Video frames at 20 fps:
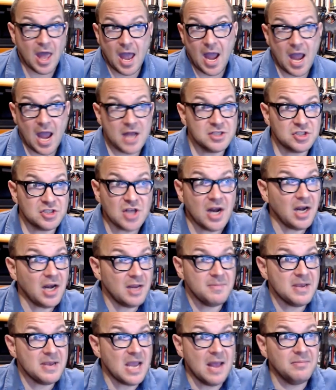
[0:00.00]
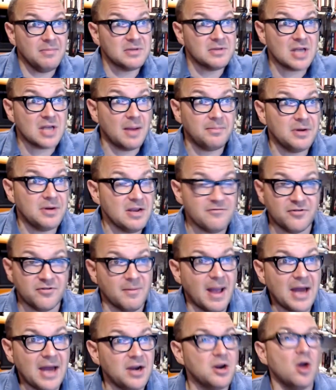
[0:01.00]
and suddenly became this company
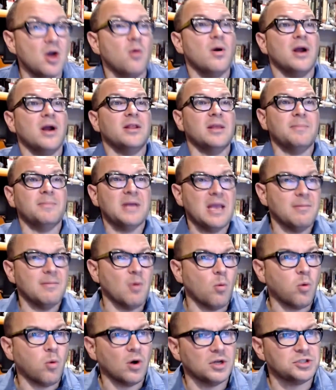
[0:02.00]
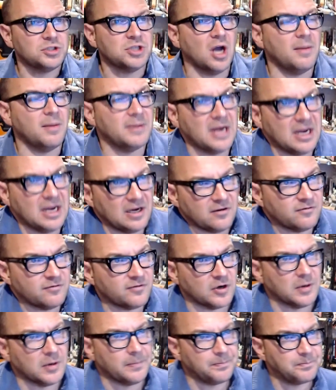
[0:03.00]
from out of nowhere that became a world-dominating
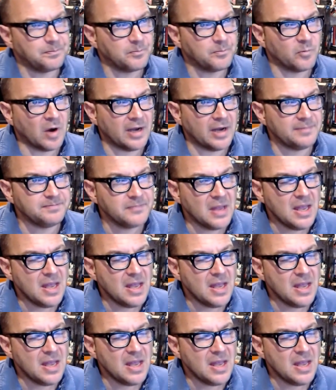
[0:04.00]
firm, right?